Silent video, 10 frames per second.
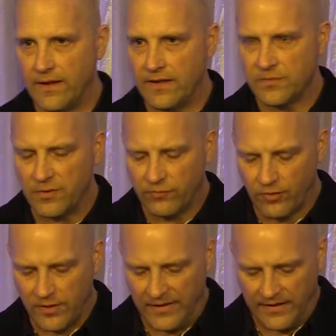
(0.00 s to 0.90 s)
guess
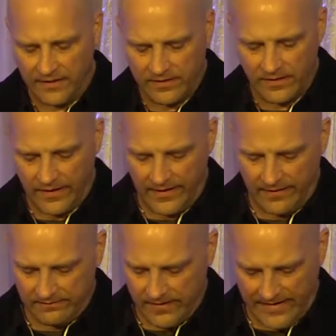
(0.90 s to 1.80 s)
before I begin,
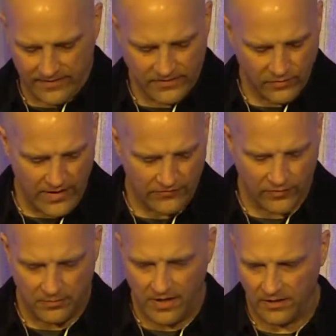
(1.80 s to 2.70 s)
I do have
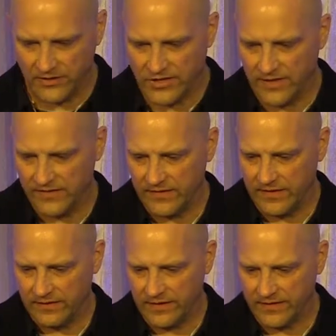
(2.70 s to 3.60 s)
to apologize
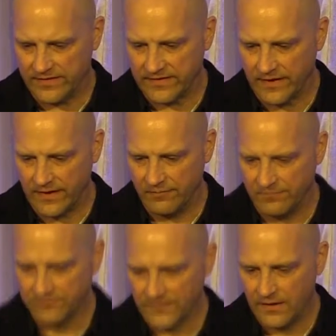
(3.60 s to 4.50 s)
in
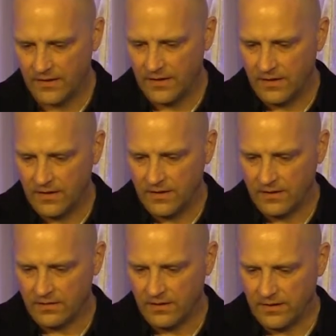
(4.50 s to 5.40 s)
that
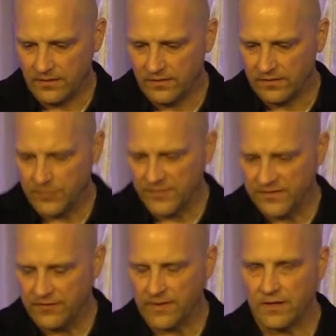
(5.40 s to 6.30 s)
and
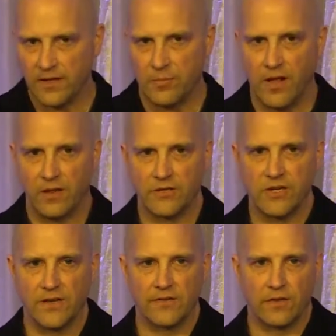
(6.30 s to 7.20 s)
specifically
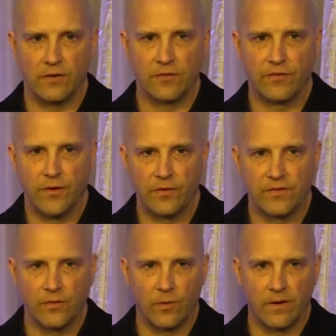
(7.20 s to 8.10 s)
apologize to those
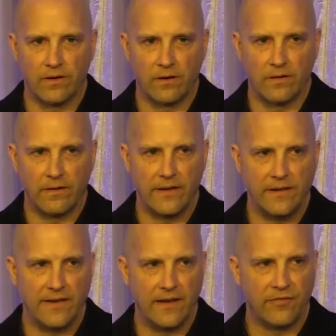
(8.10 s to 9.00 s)
folks who are
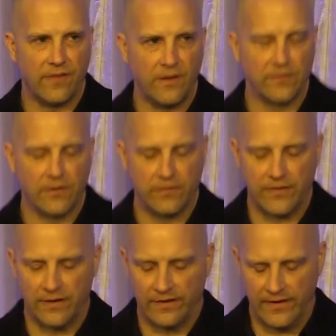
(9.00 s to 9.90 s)
any data files out
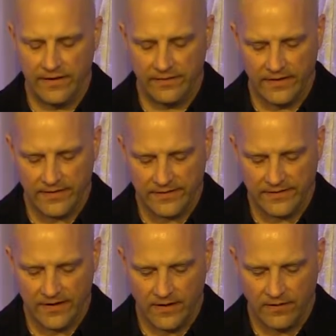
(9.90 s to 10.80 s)
there in
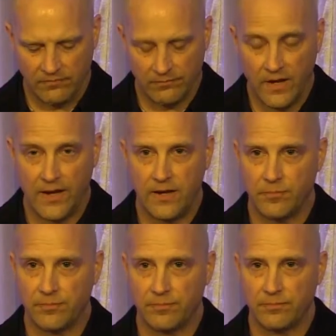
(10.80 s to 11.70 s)
that
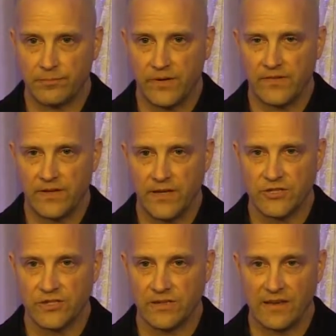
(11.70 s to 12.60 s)
my
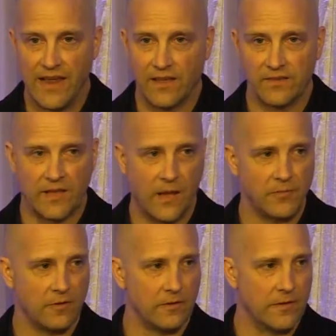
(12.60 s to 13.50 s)
presentation has
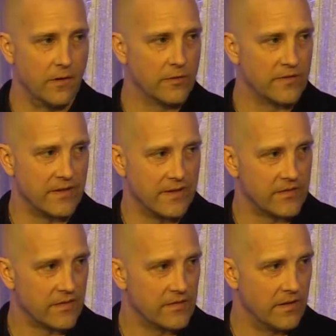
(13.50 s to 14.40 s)
absolutely no
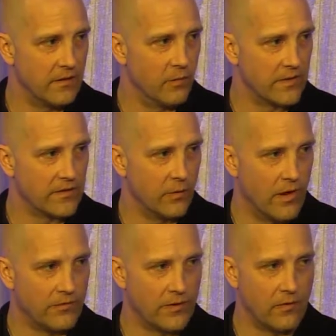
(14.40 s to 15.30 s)
statistics in it
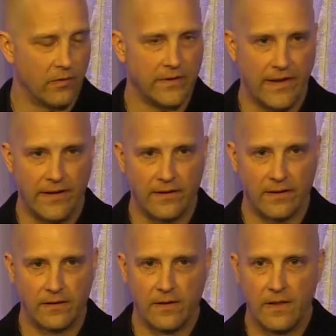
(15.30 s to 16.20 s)
whatsoever or
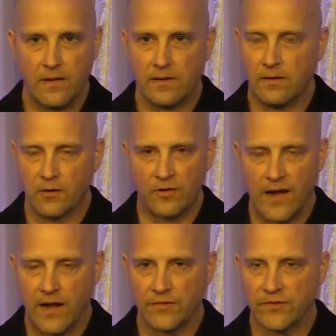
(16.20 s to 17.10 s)
data, no
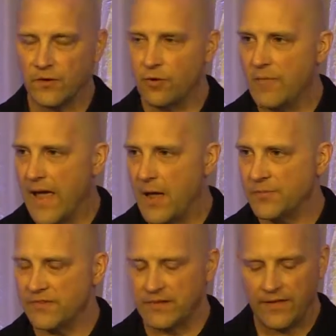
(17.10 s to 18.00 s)
graphs, no
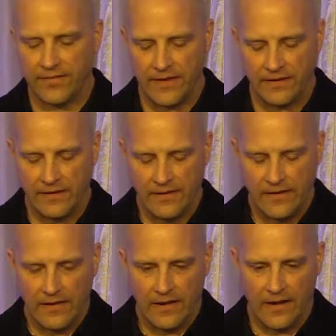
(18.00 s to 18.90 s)
maps, nothing.
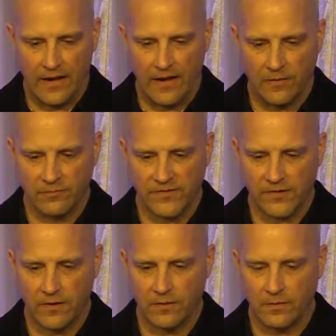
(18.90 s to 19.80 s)

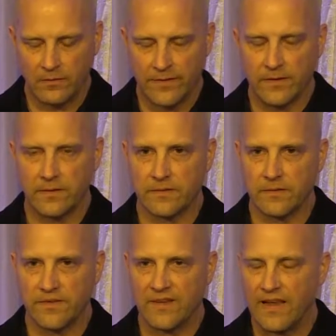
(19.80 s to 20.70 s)
So the
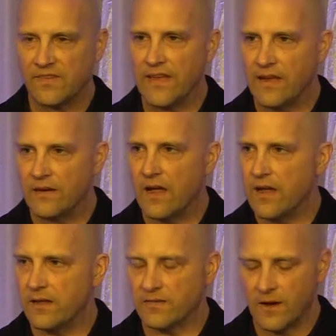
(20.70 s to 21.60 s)
StatsCan
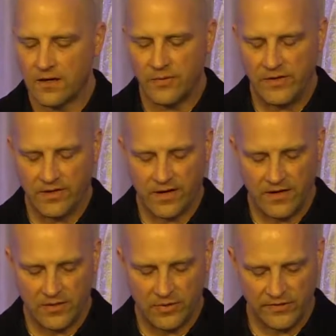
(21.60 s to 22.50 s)
guy is not going to be
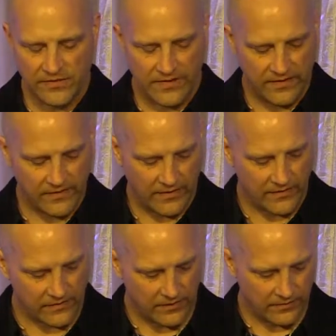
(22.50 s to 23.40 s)
talking about
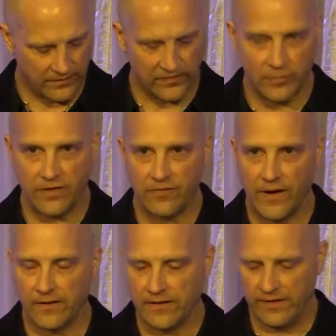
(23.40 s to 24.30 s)
statistics. So there's a bit of
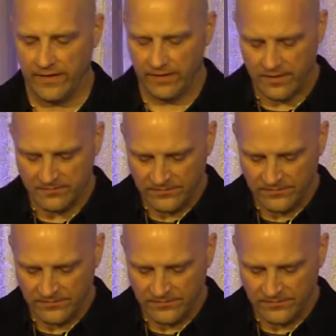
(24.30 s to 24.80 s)
irony there.